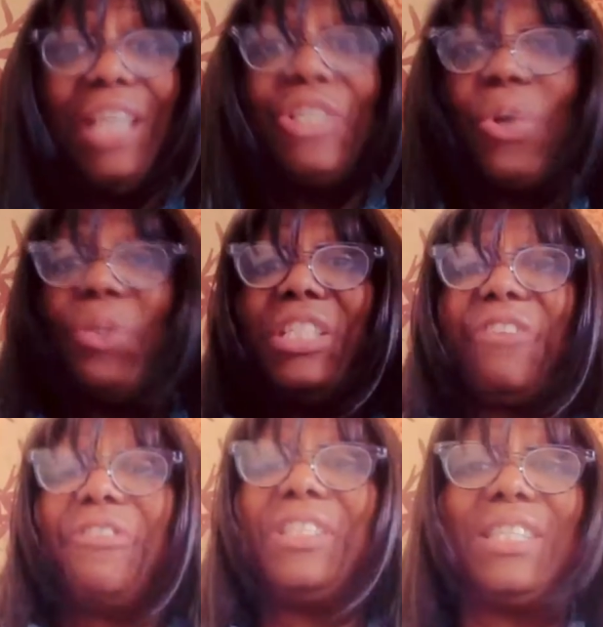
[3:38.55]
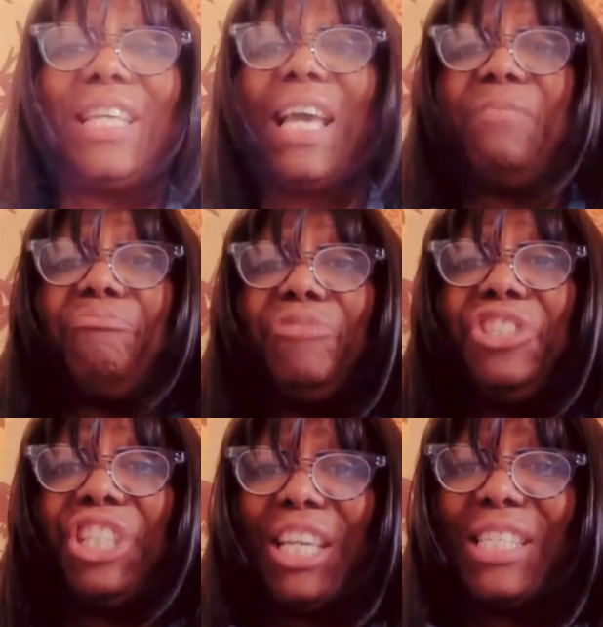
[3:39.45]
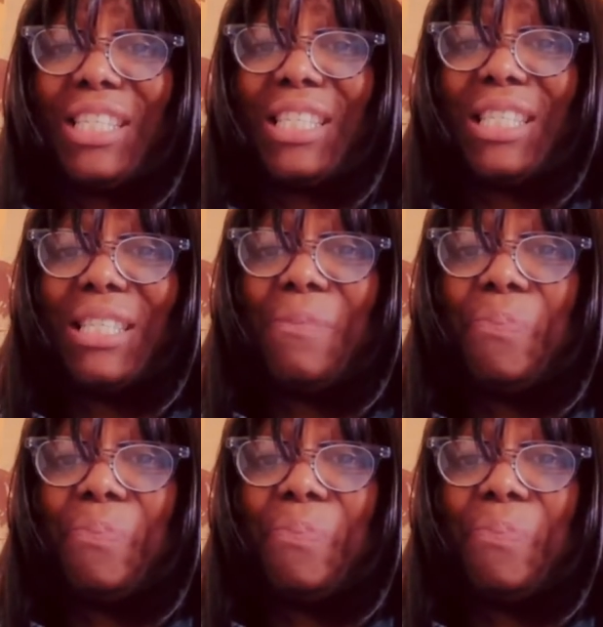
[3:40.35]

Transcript: The only difference is that Jesus